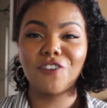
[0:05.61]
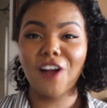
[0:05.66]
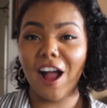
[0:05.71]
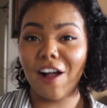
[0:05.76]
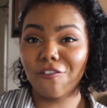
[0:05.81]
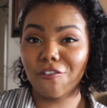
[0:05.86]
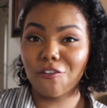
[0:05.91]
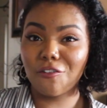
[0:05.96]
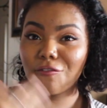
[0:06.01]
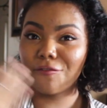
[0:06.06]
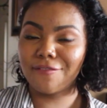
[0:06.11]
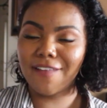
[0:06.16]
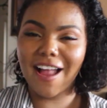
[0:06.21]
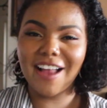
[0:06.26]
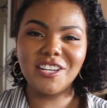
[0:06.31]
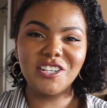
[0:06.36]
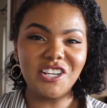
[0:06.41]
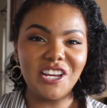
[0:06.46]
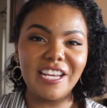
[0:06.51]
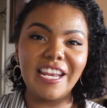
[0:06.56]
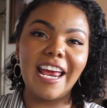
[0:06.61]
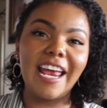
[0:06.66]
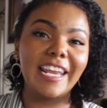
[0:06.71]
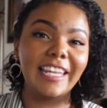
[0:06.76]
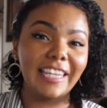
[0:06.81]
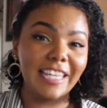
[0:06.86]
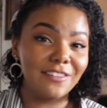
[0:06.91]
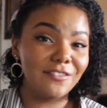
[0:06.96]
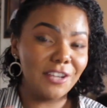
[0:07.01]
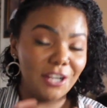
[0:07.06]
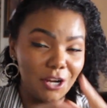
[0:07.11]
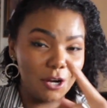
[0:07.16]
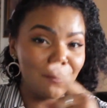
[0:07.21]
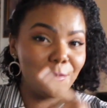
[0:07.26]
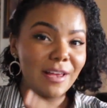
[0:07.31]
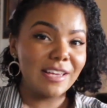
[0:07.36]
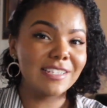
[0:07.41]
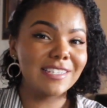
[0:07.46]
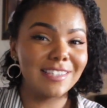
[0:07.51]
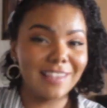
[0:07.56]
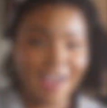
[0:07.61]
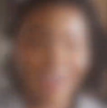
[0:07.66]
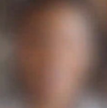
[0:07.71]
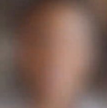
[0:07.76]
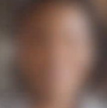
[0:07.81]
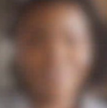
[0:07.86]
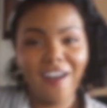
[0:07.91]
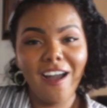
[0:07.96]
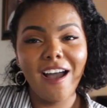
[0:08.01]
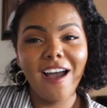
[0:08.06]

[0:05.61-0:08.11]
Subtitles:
travel, fashion, and living your best life.